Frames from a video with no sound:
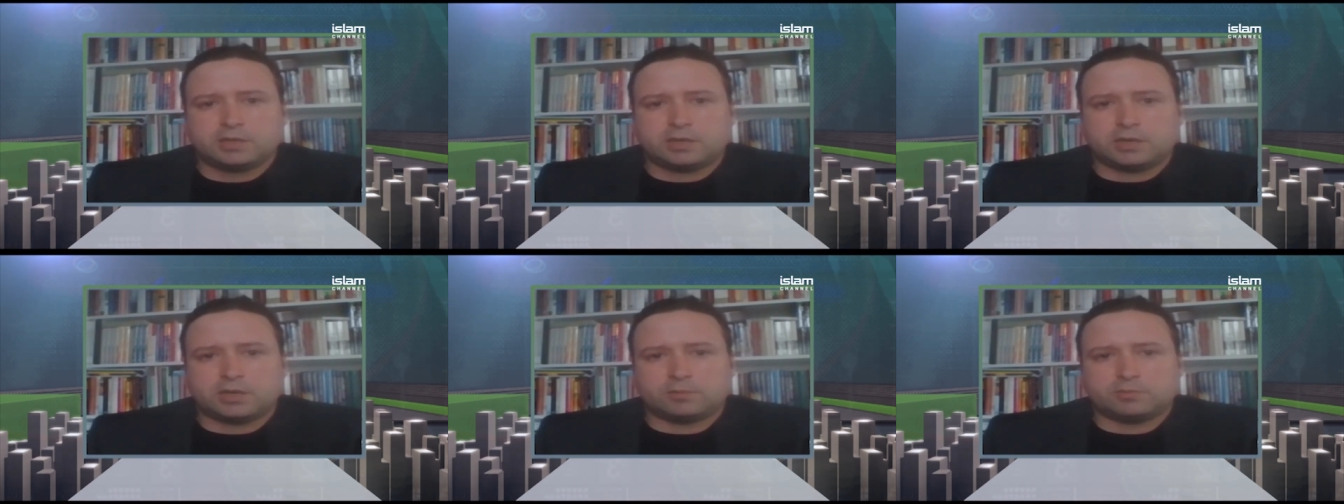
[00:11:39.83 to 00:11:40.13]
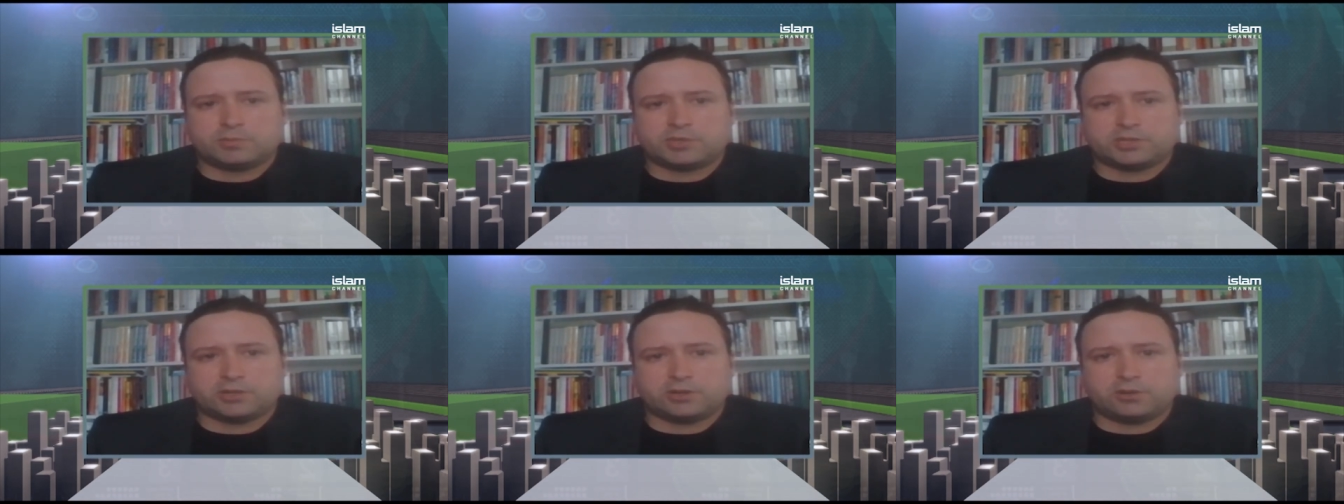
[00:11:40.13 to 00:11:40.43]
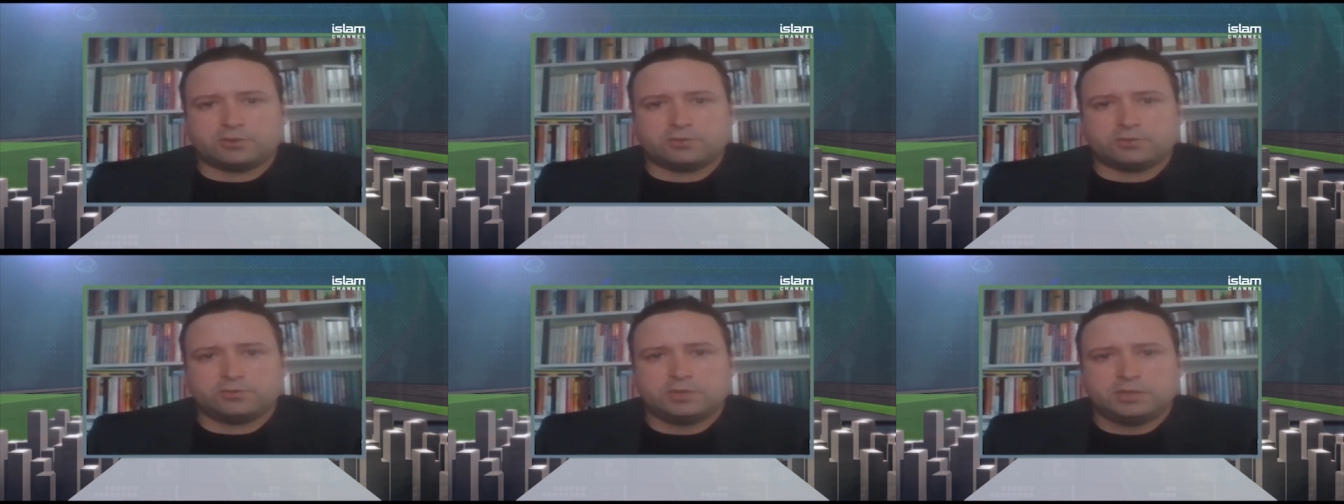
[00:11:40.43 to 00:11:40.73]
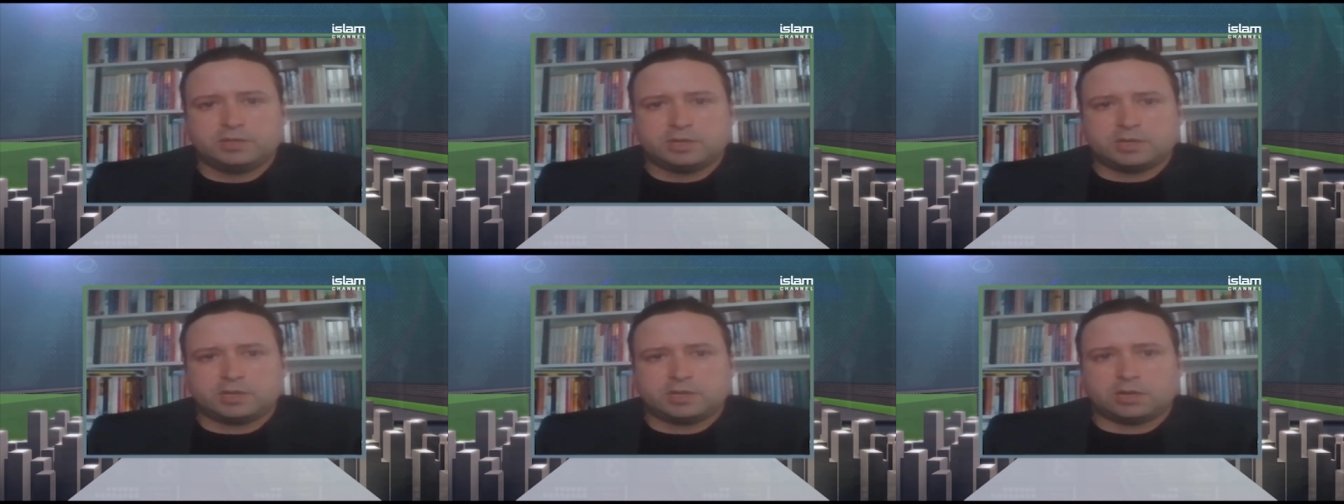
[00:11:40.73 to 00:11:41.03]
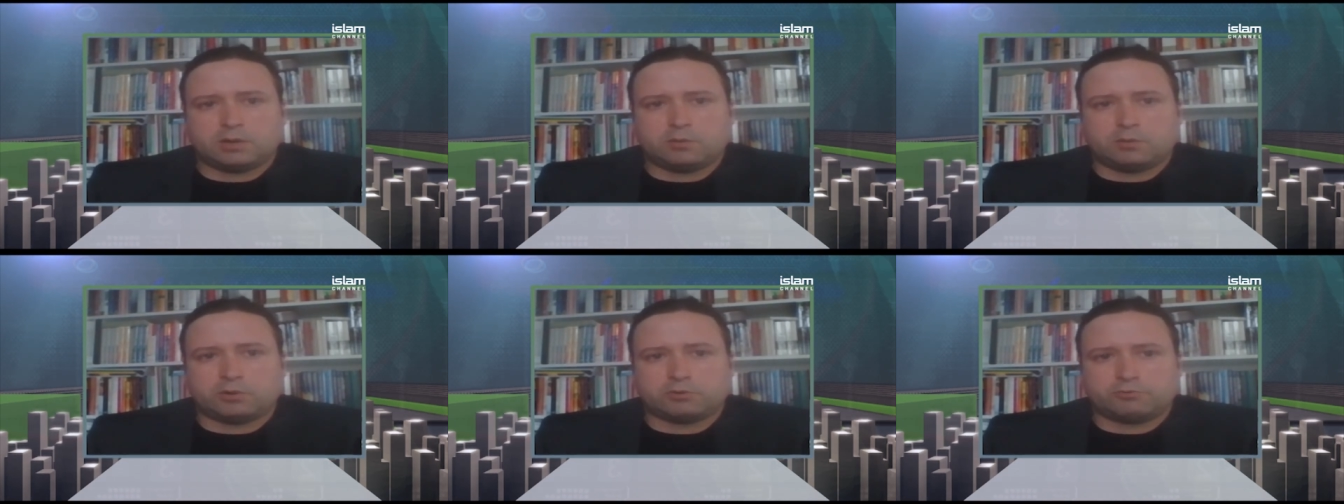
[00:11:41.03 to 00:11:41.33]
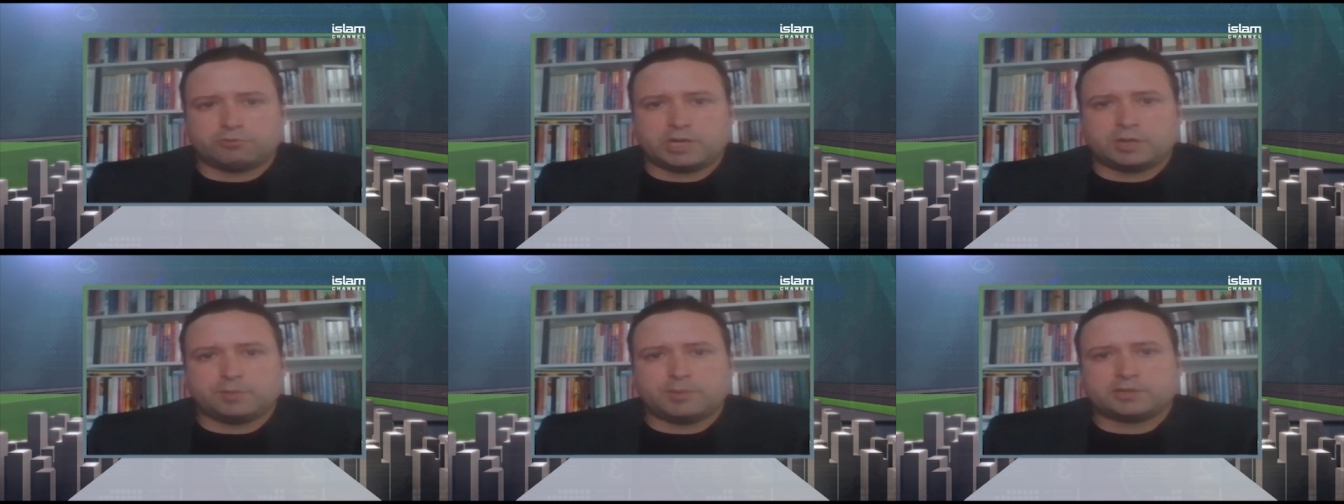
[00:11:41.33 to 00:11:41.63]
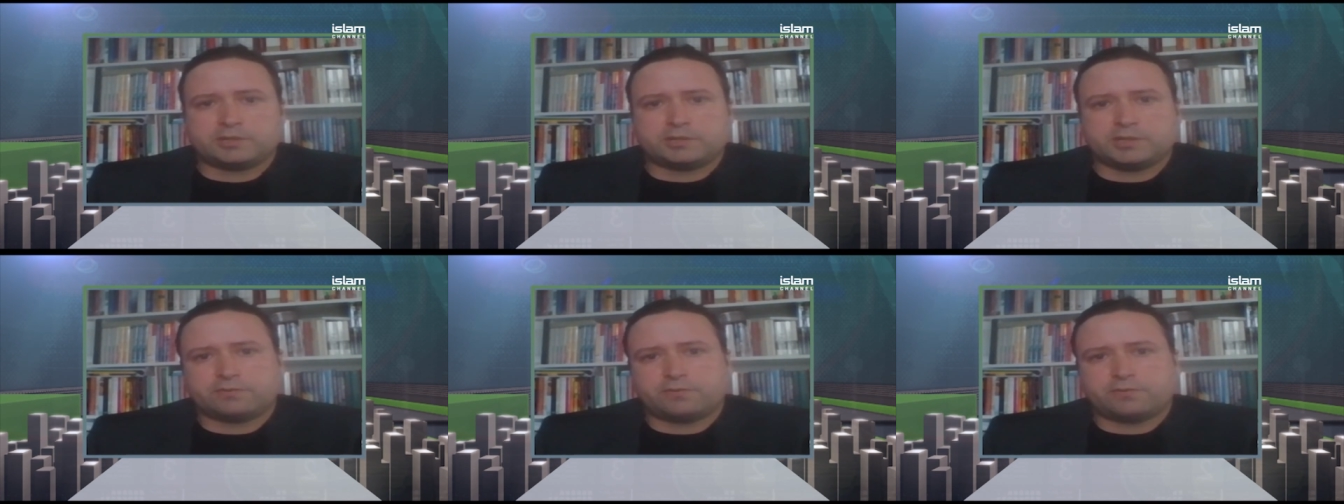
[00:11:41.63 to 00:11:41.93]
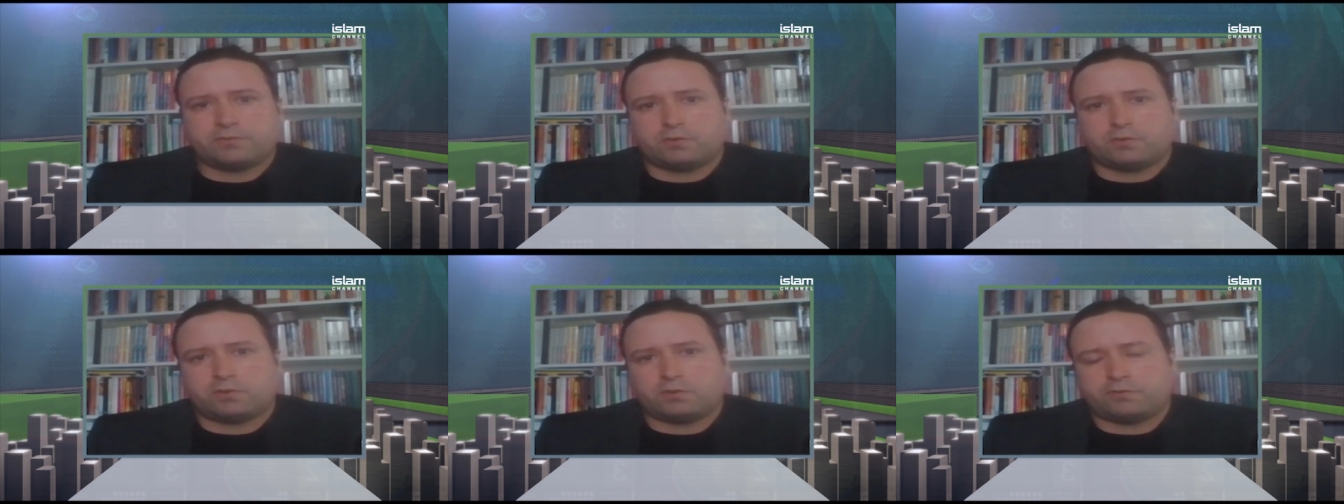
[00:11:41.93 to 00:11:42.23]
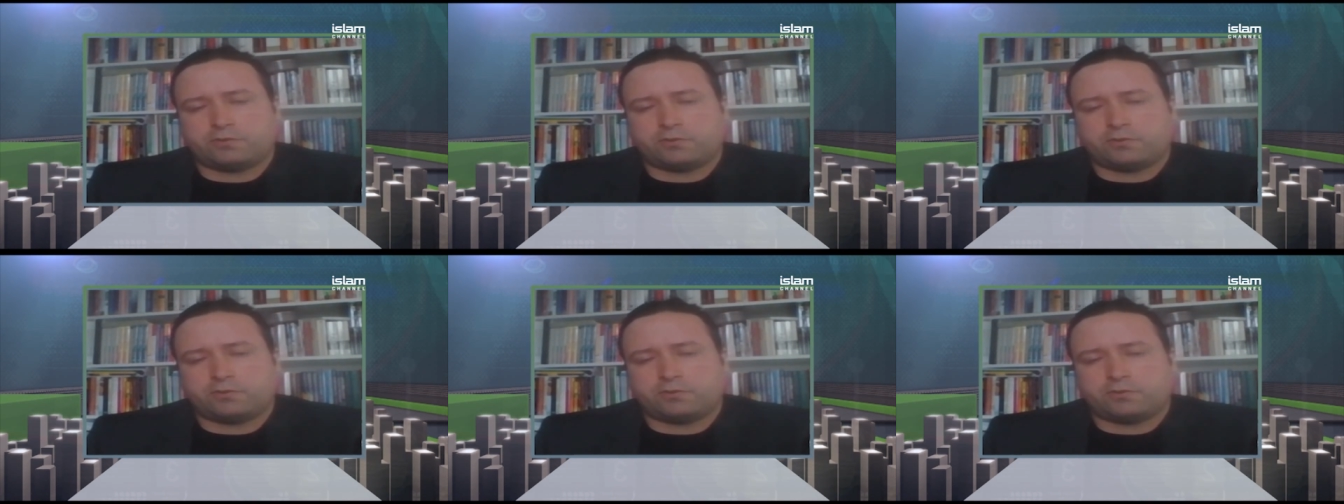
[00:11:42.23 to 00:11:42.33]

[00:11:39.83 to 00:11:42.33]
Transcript: Um, so, uh, what really matters for,